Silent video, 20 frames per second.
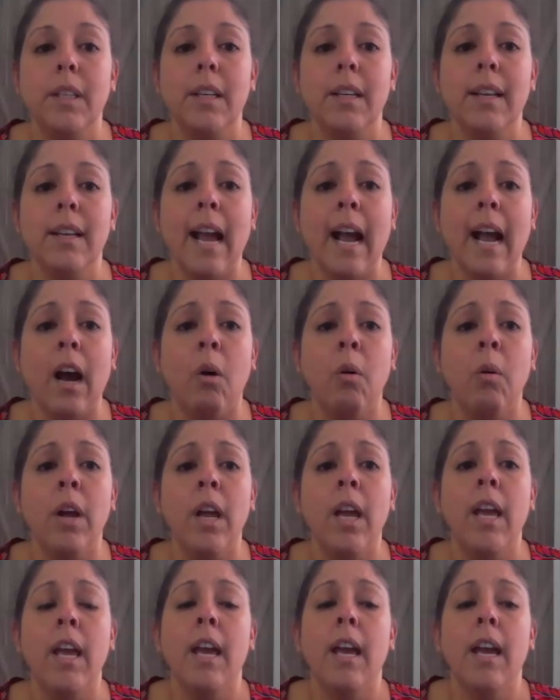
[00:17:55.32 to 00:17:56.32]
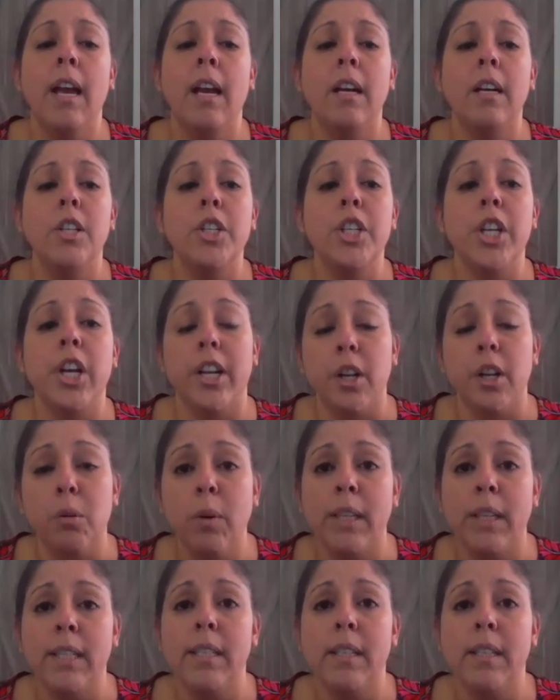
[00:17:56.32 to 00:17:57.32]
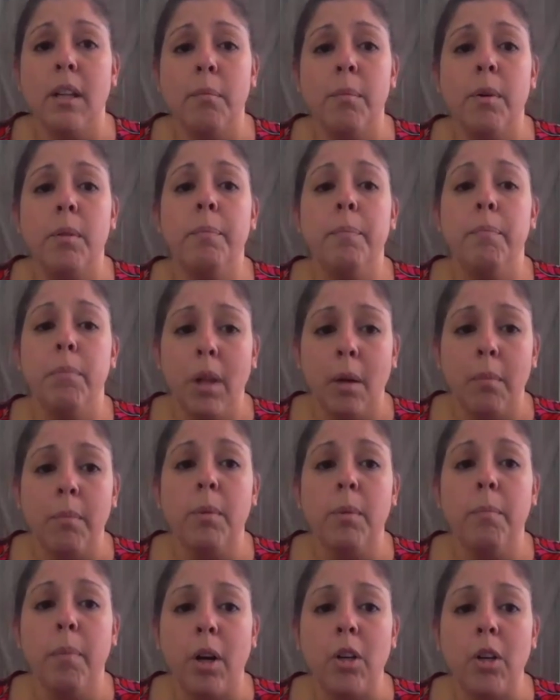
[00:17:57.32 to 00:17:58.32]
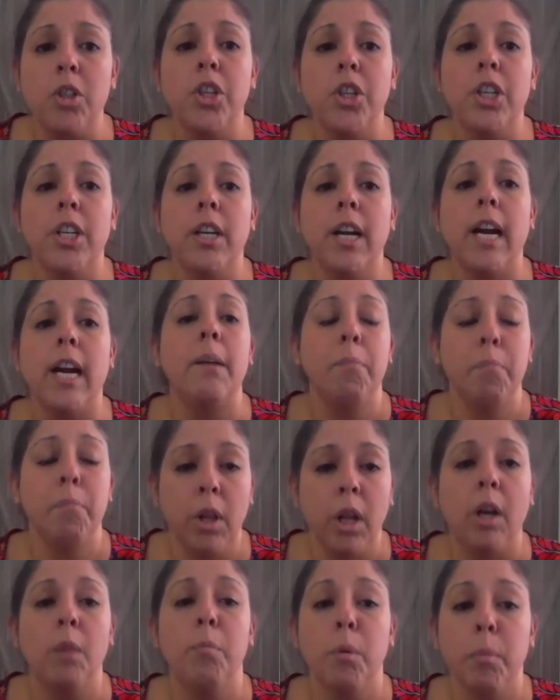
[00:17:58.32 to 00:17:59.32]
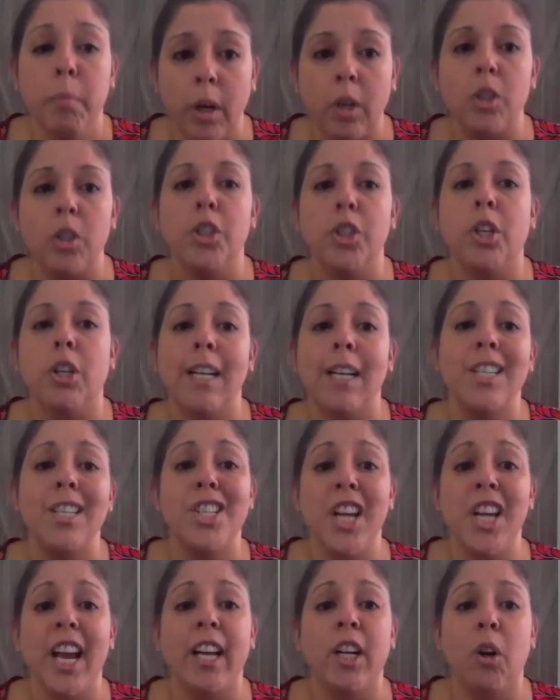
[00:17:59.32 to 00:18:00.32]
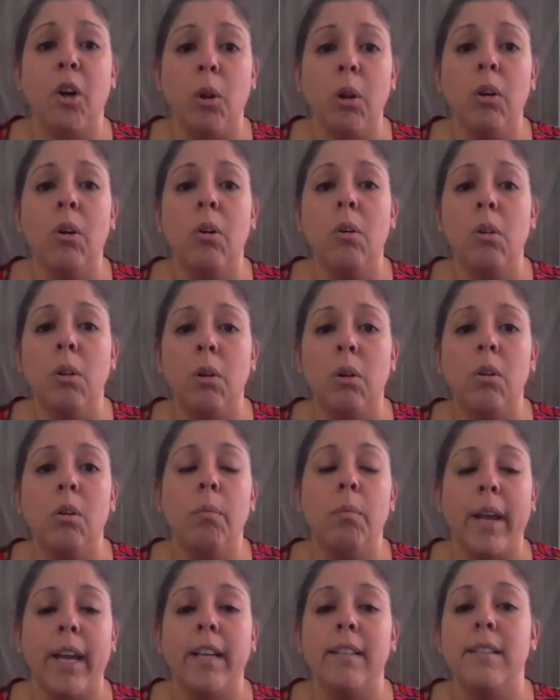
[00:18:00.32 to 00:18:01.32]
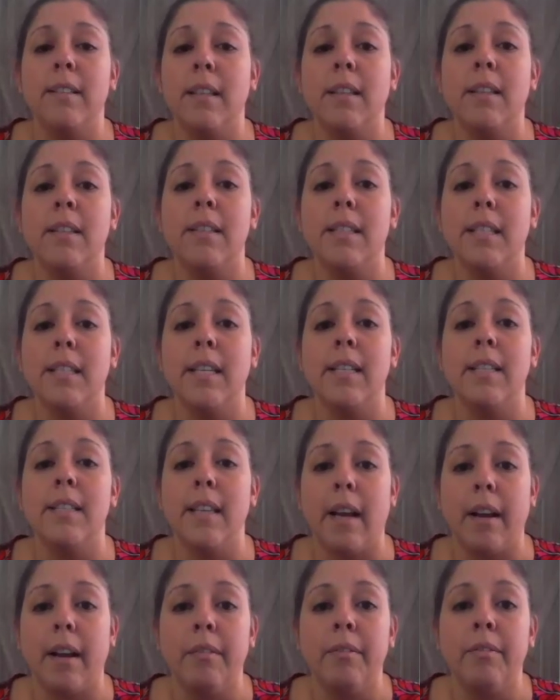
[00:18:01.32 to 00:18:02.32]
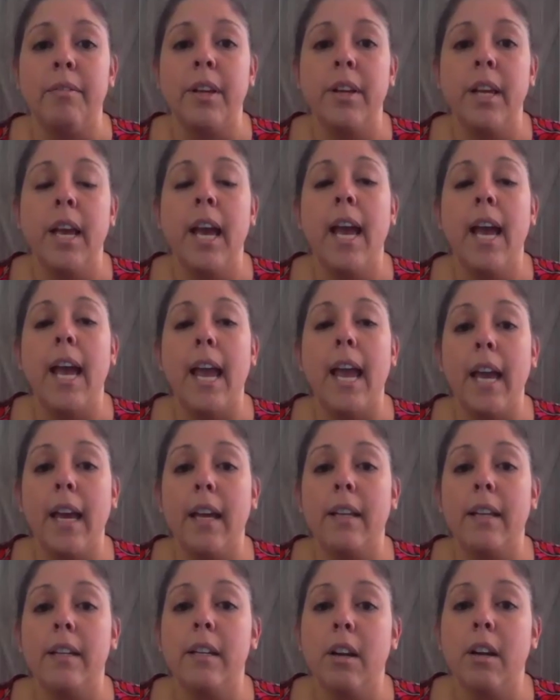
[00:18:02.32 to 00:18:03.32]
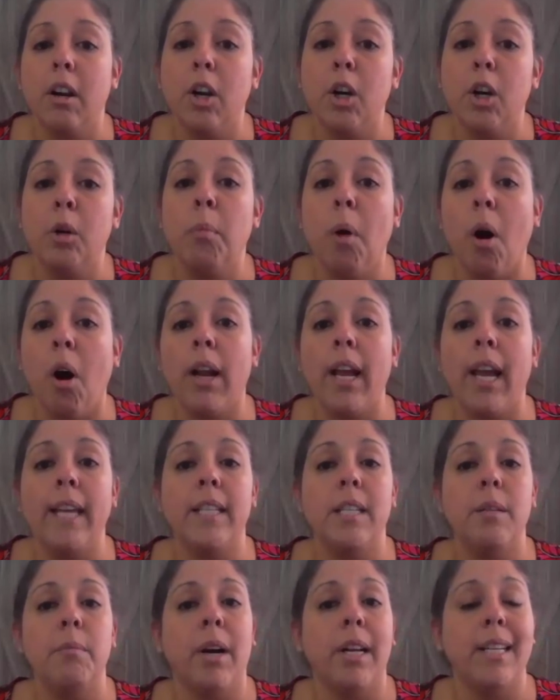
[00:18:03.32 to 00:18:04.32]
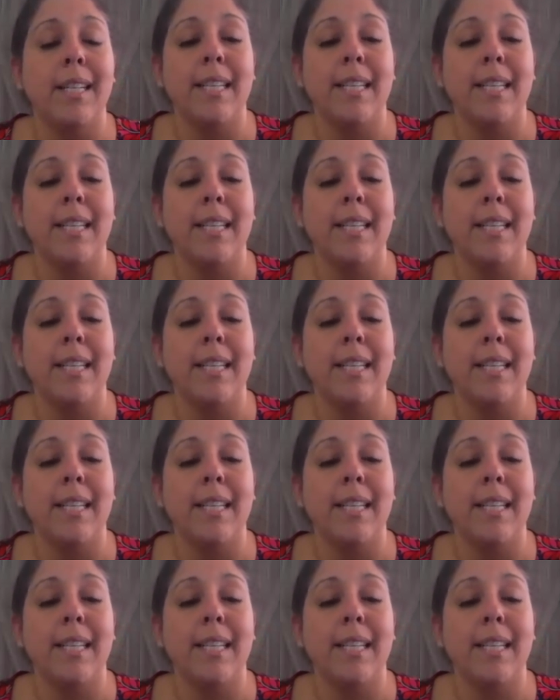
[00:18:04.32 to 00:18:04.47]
Now, she underwent an lumbar puncture, and she had oligoclonal bands in the CSF, and her MOG antibody